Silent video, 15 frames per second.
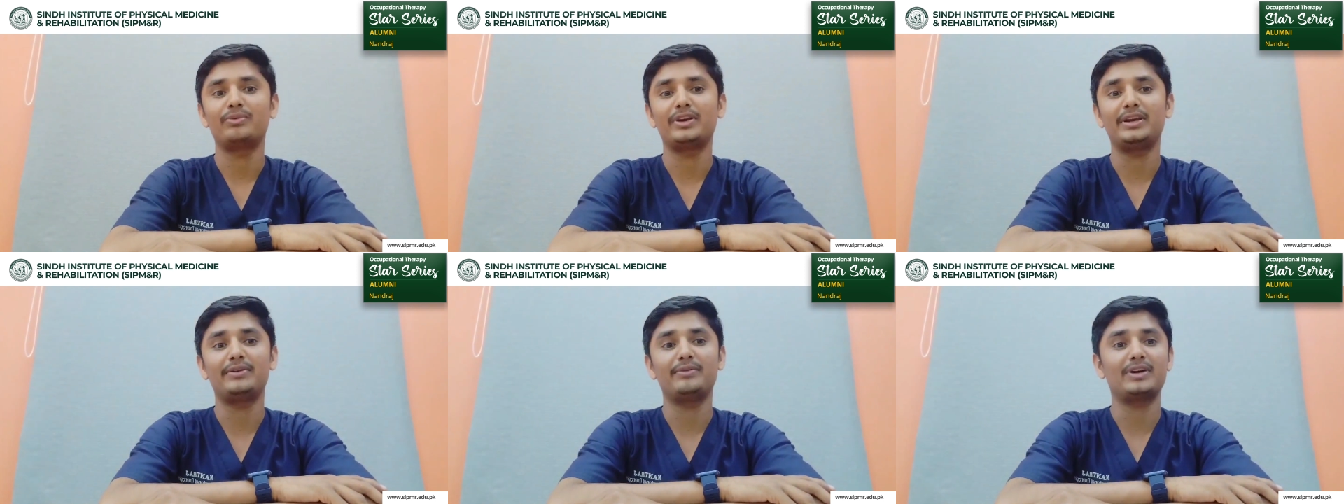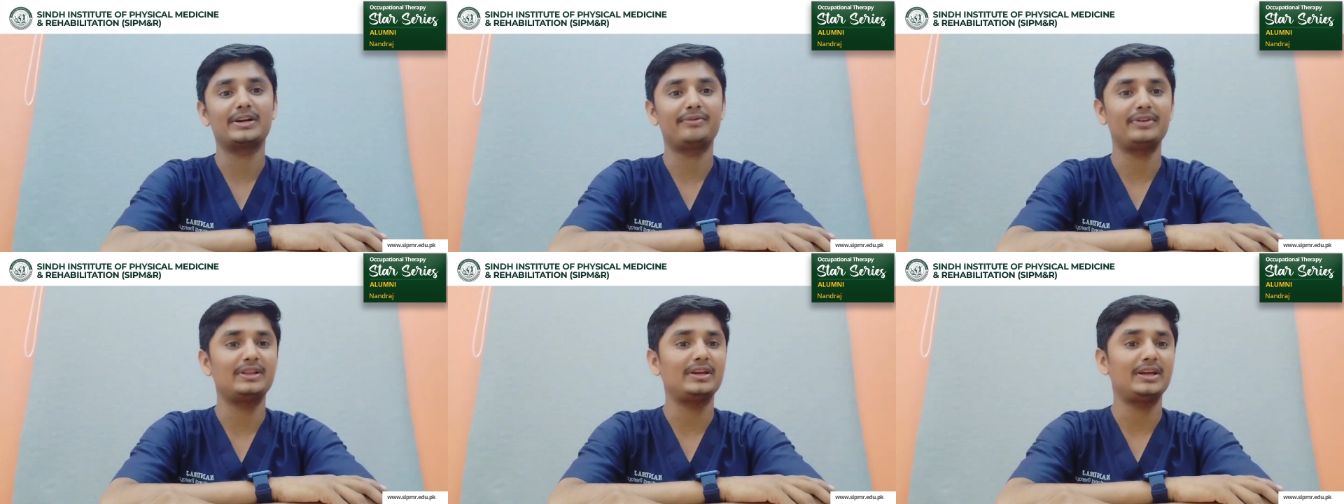We
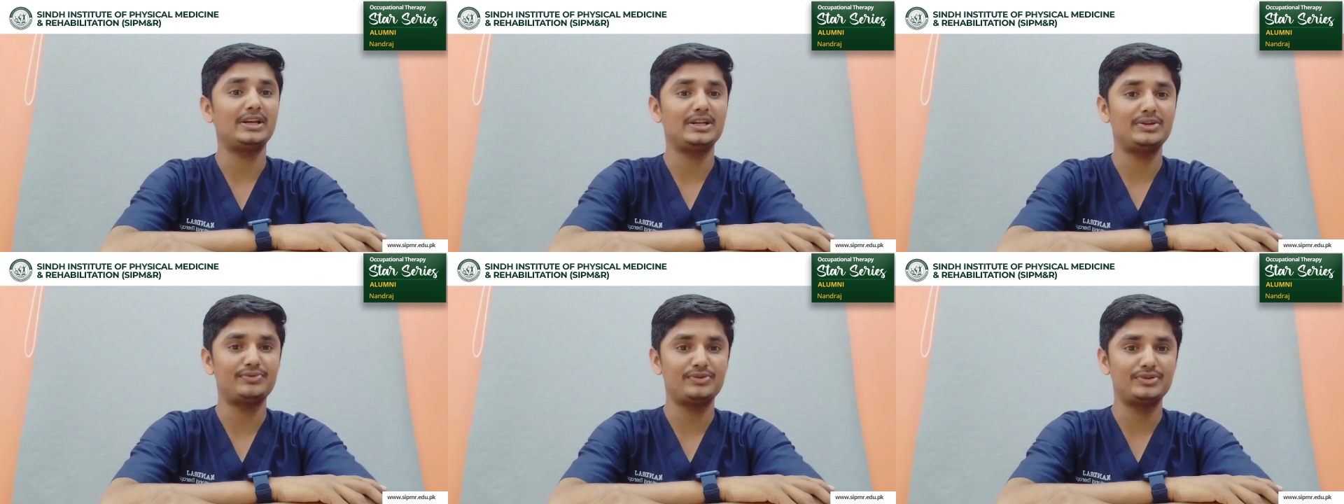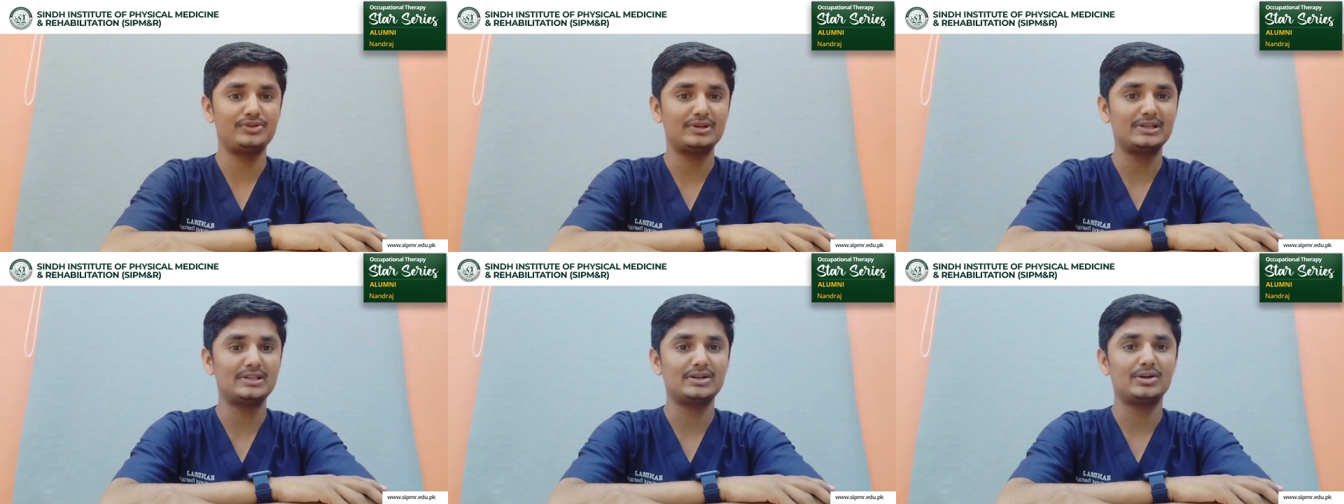work with
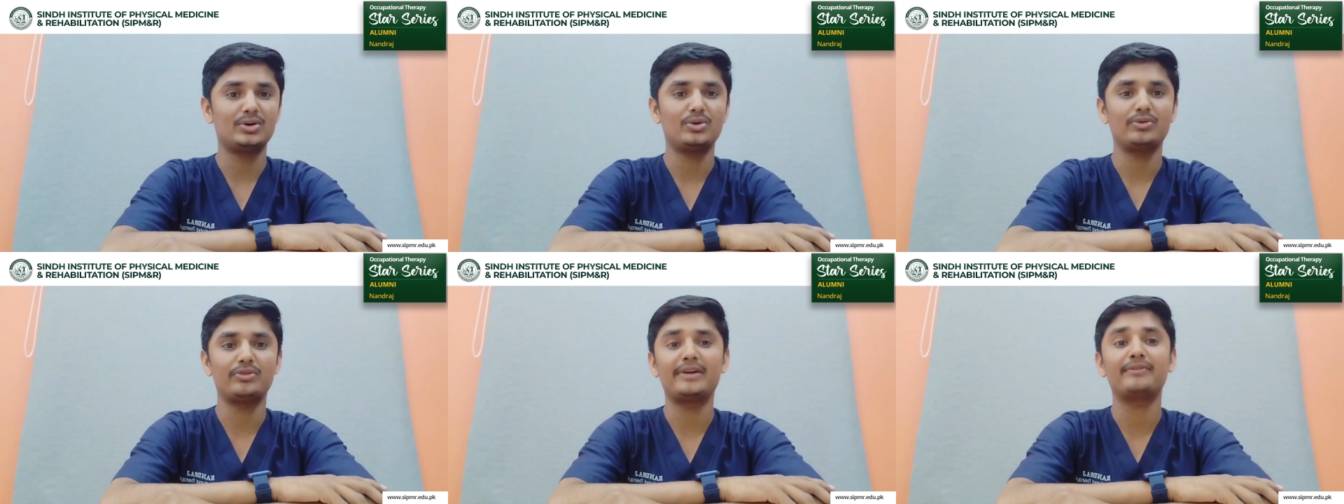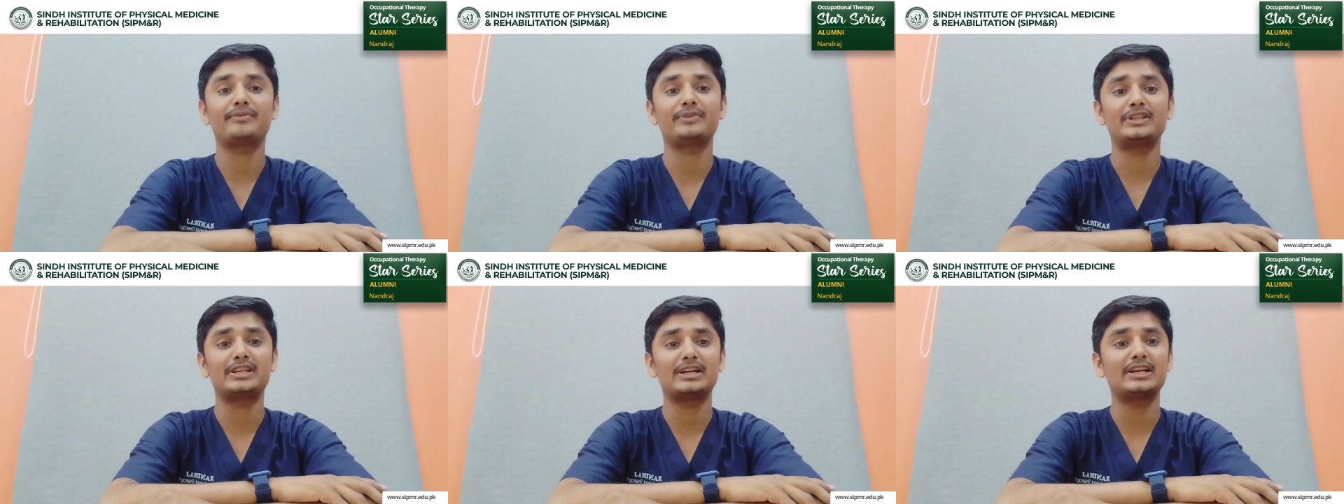individuals who
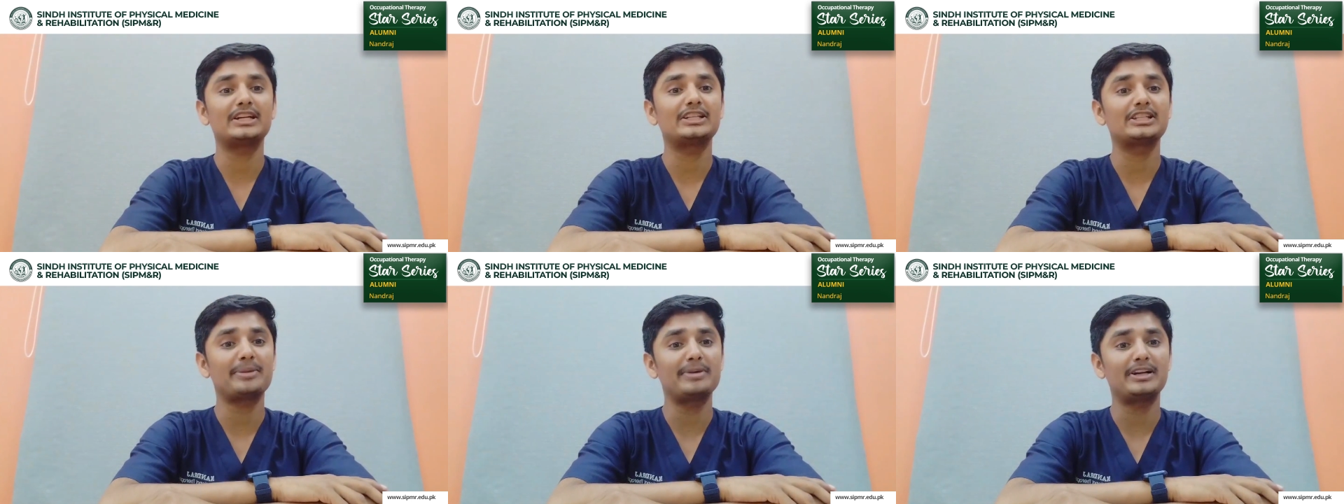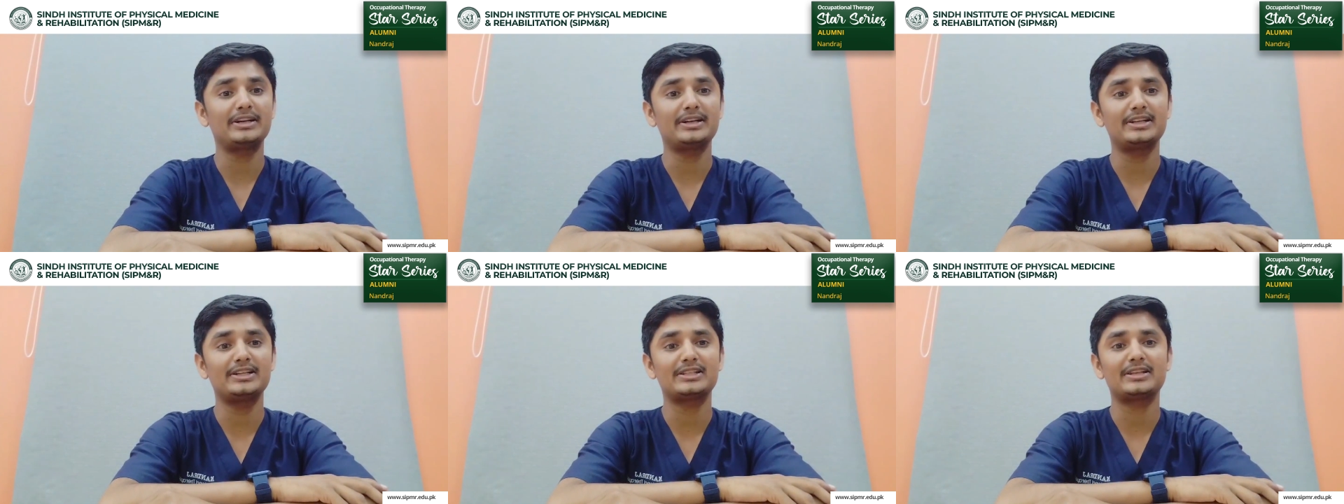have physical
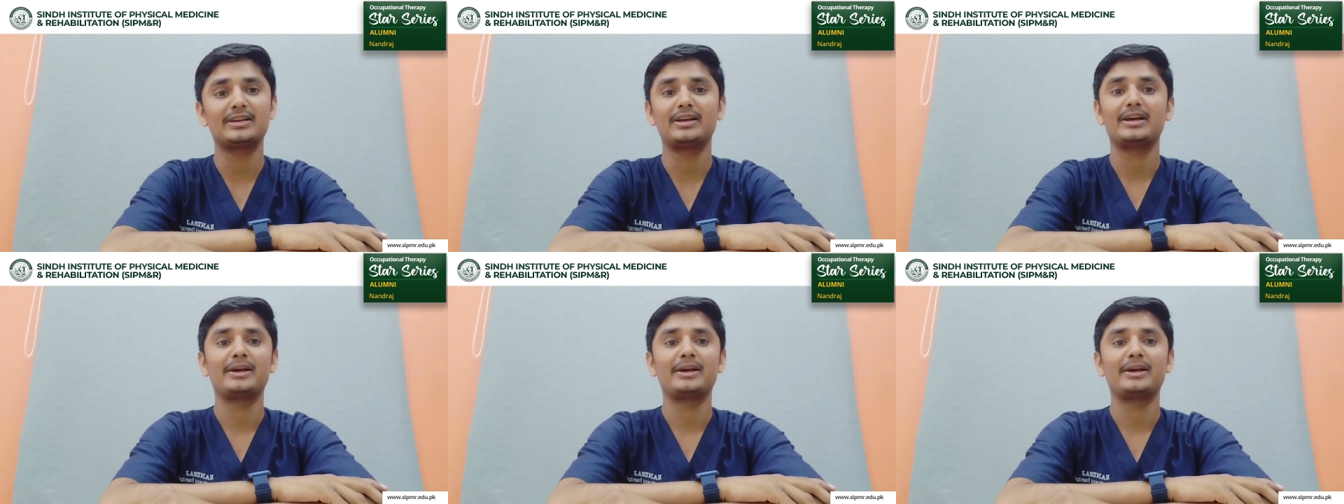disabilities,